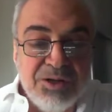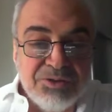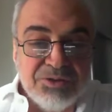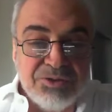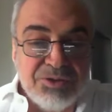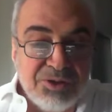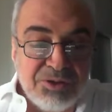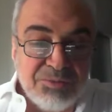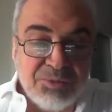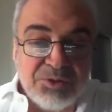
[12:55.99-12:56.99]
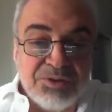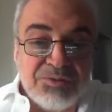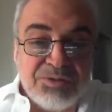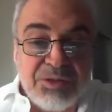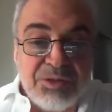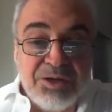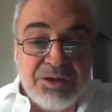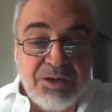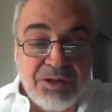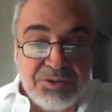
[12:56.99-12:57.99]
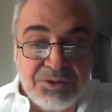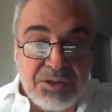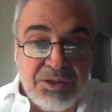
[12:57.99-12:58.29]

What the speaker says: so you could have bought it somewhere closer.